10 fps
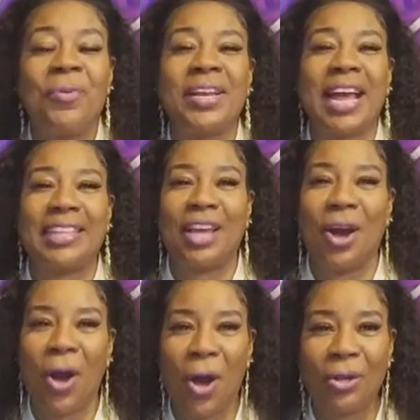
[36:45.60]
we got the
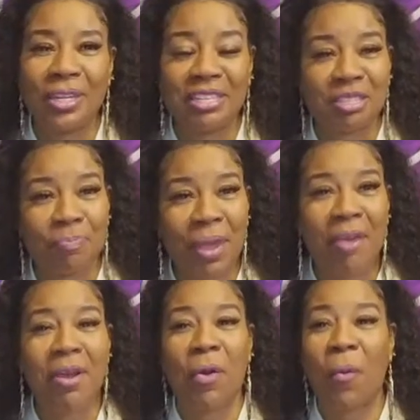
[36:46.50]
Holy
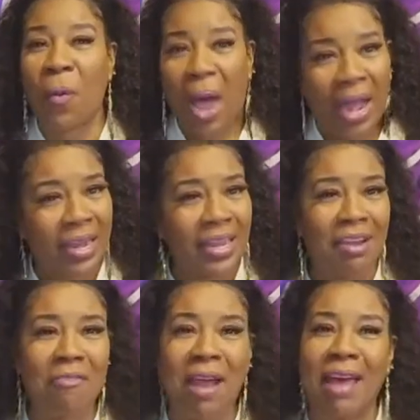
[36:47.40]
Spirit waddling
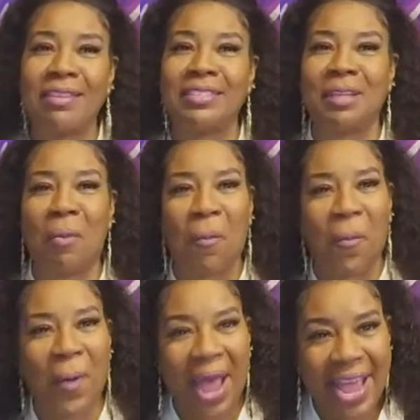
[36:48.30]
around in some
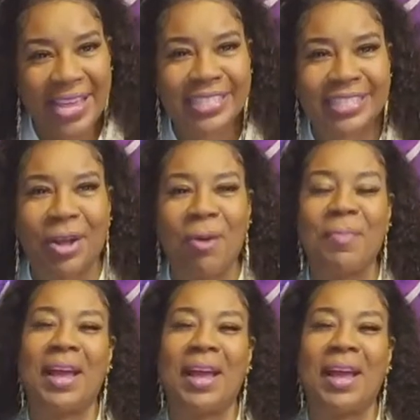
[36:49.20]
waste. Oh
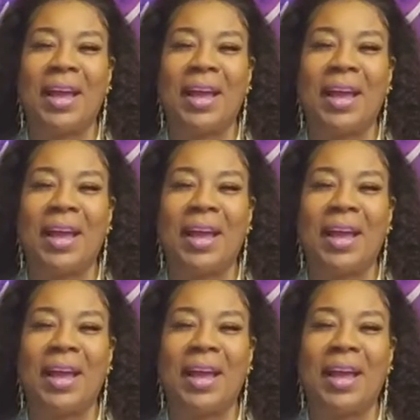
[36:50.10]
my God, I'm so
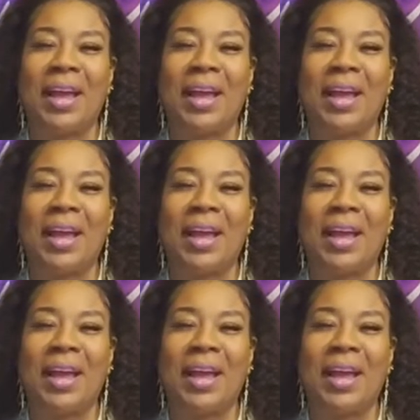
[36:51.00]
convicted.